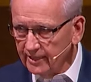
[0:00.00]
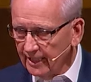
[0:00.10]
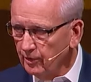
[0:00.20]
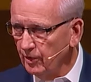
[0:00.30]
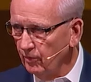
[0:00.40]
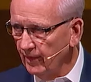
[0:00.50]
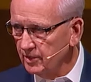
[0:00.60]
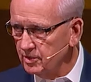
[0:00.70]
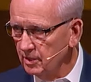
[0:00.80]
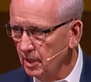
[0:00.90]
continue to do
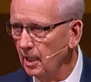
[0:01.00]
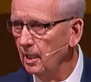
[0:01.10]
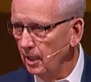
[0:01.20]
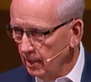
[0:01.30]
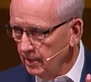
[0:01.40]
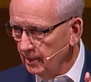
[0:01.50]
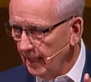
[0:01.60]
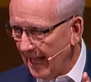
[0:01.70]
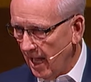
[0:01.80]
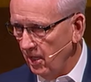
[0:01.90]
this.
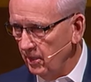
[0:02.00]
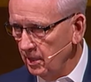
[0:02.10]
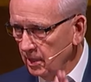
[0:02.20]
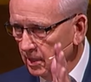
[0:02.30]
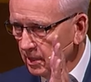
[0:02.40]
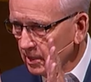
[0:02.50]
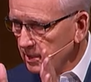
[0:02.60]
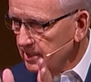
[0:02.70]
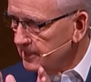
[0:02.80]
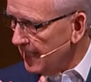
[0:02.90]
How?
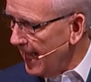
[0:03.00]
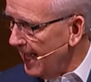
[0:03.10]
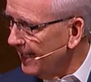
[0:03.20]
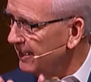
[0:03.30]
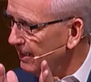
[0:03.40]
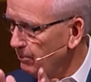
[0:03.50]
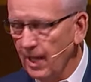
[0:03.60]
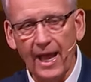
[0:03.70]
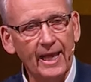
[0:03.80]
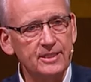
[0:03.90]
Side
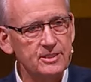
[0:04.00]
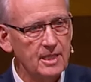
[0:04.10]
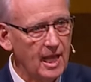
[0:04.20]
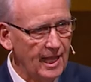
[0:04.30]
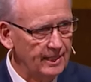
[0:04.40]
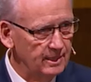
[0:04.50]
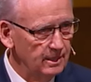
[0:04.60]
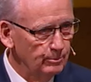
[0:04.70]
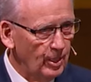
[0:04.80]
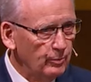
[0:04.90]
by side.
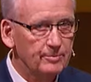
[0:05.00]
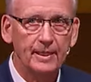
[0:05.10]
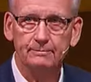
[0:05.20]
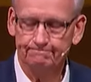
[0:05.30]
Pray with me.